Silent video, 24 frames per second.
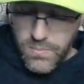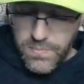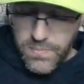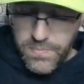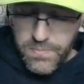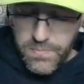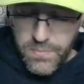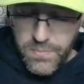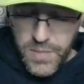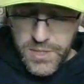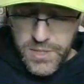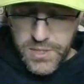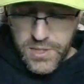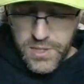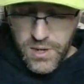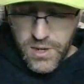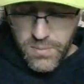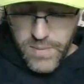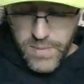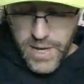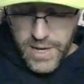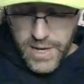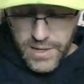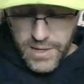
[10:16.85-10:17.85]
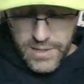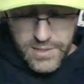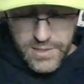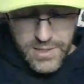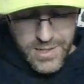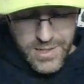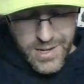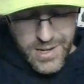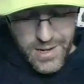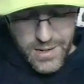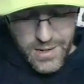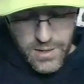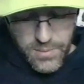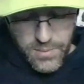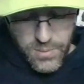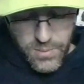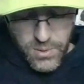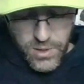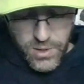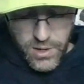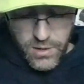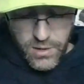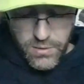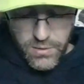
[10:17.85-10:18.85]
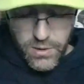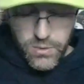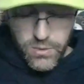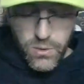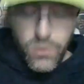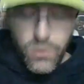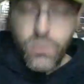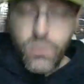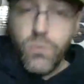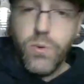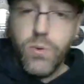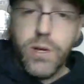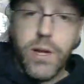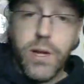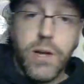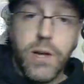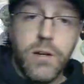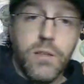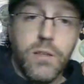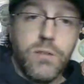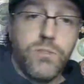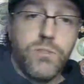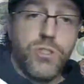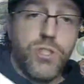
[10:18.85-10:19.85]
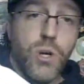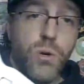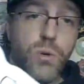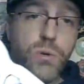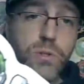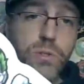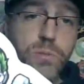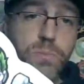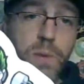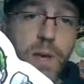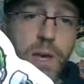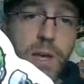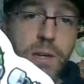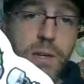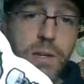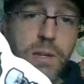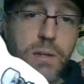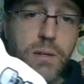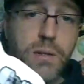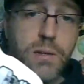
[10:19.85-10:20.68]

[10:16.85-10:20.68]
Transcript: Miss their magnets. I got a couple hanging around. Oh, we got another Joker's magnet.